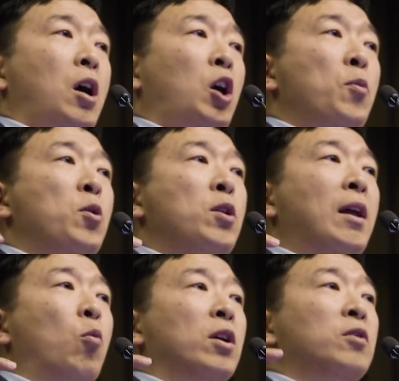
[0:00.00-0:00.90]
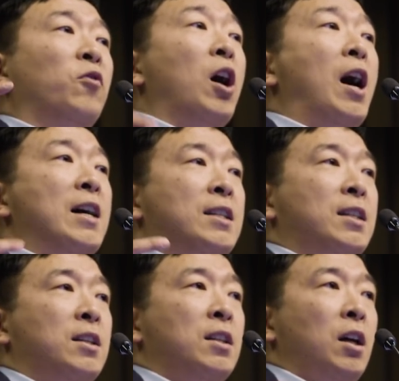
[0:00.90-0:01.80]
A community that works for
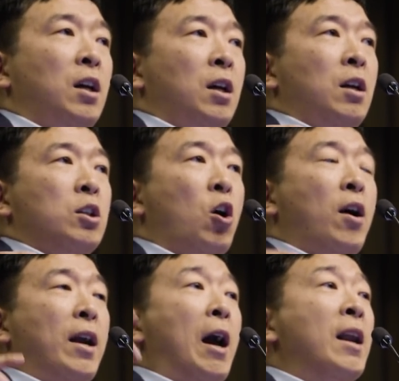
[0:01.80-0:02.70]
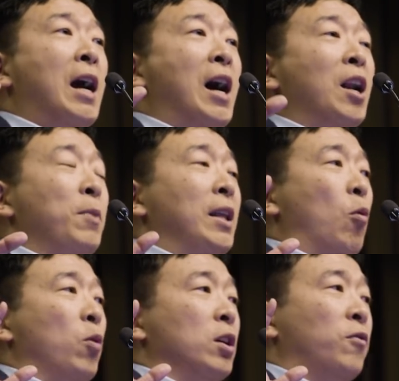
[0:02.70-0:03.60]
us. An economy
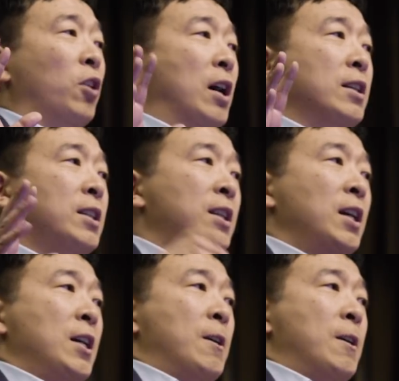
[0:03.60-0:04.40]
that works for us,